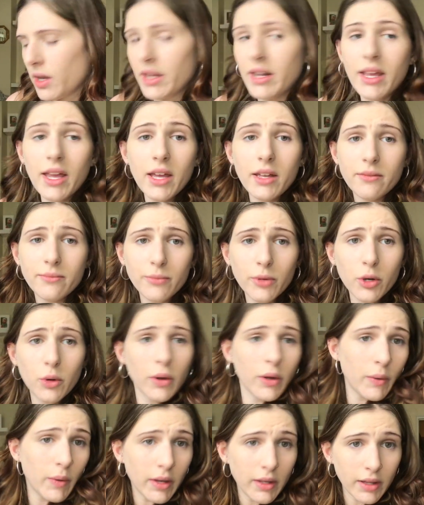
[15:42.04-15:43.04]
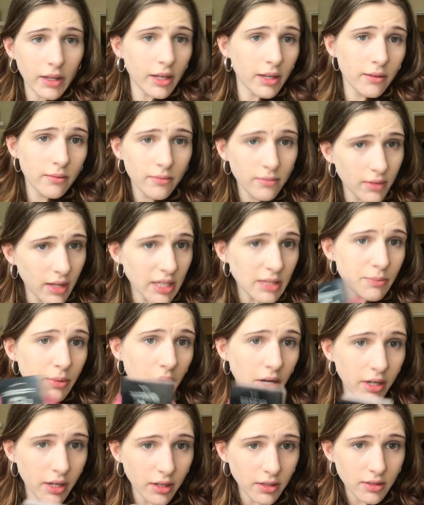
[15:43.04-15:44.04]
again, we're going quickly. Less
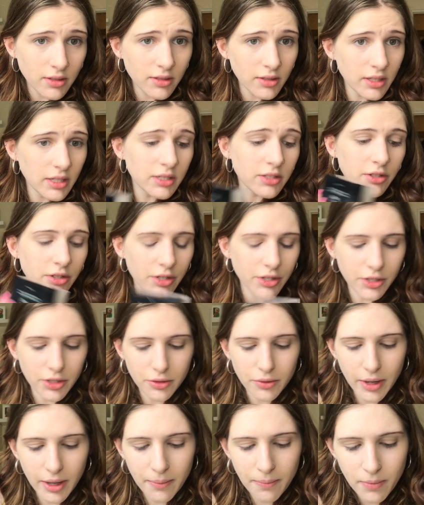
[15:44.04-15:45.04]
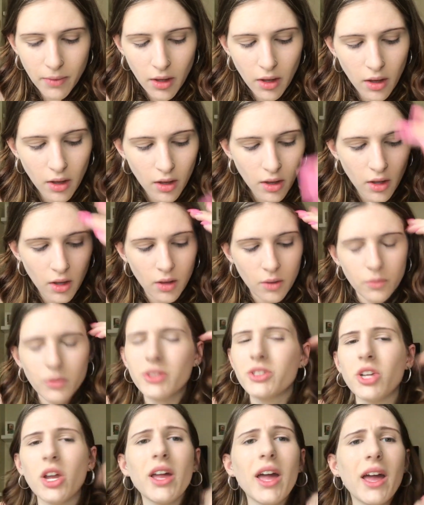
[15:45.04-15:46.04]
product, easier to do, right?
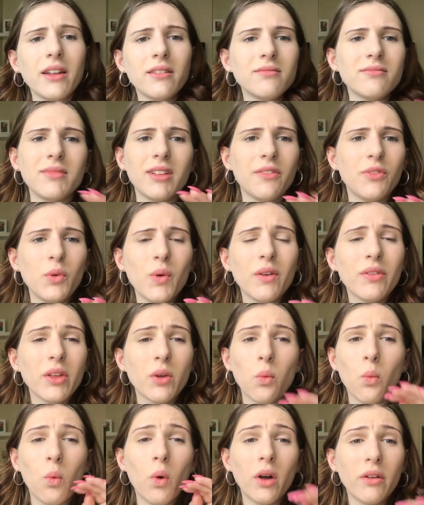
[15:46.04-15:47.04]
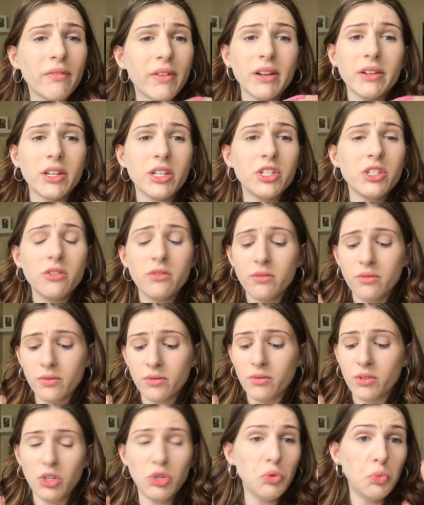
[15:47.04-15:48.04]
Which again, if you have like one foundation
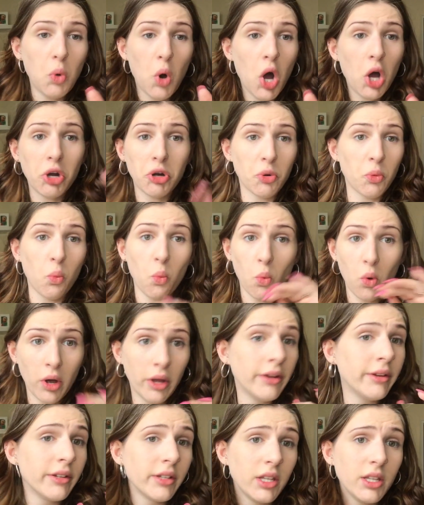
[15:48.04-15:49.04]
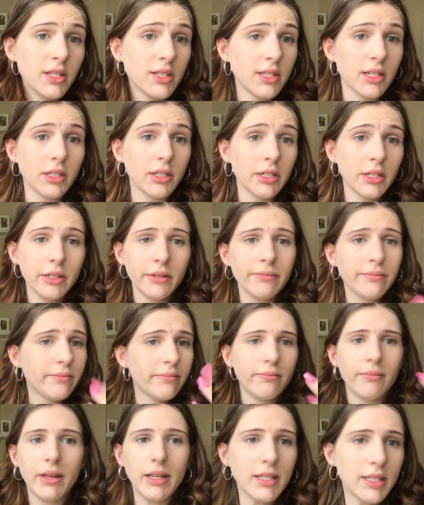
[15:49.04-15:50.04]
you want or one concealer,
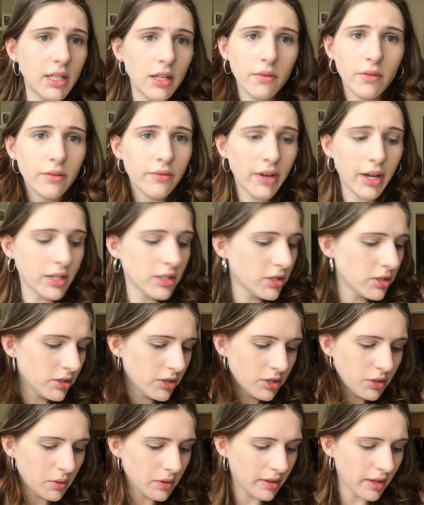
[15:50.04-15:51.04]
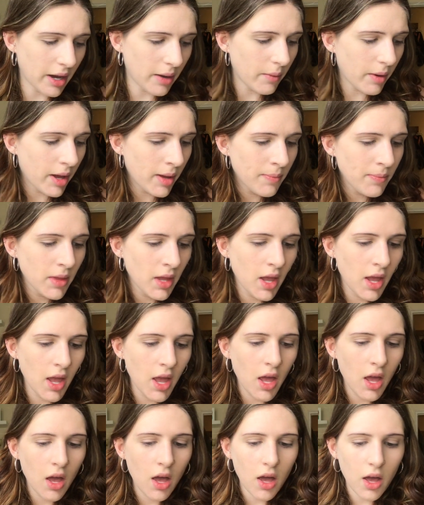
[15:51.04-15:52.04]
makes it even faster. Do it that way.
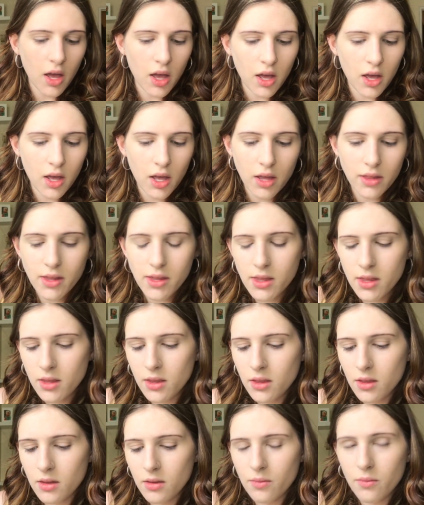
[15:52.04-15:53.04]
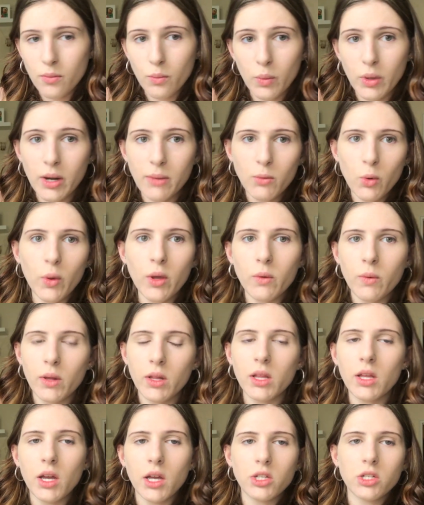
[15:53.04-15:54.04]
And then when I'm going
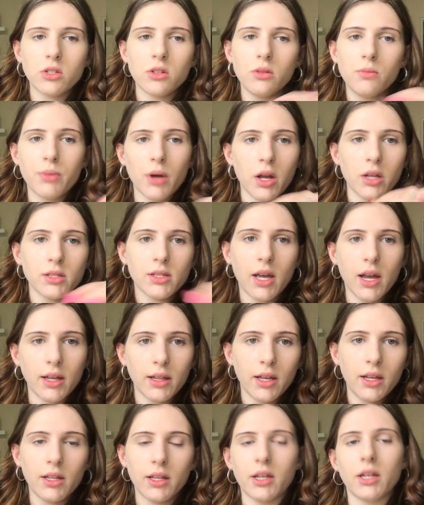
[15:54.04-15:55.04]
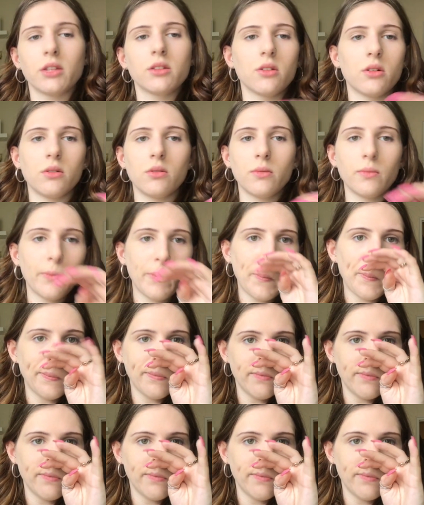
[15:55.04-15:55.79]
quickly, I just do bronze highlight. Like I don't